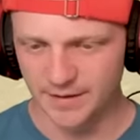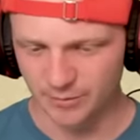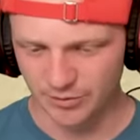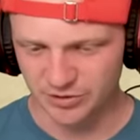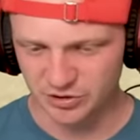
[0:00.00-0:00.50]
then
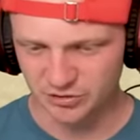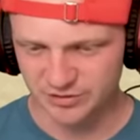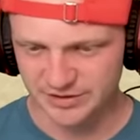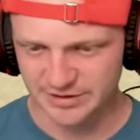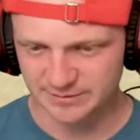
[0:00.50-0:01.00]
we'll do
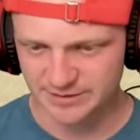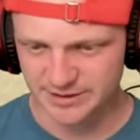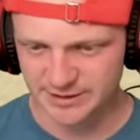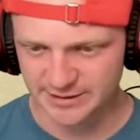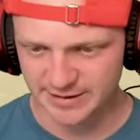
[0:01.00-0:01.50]
some
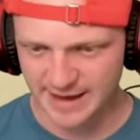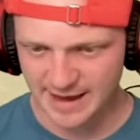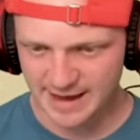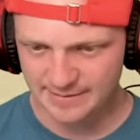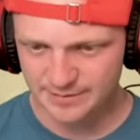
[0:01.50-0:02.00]

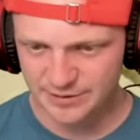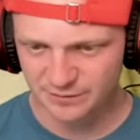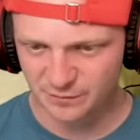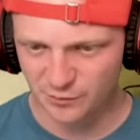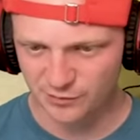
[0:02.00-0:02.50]
slabs
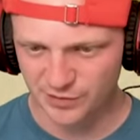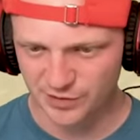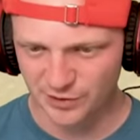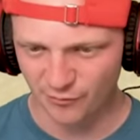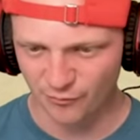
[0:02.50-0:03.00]
for
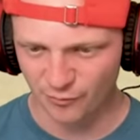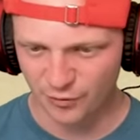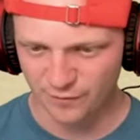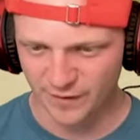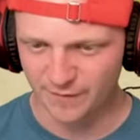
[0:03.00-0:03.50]
the
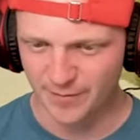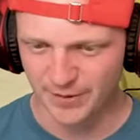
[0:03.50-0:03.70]
roof of the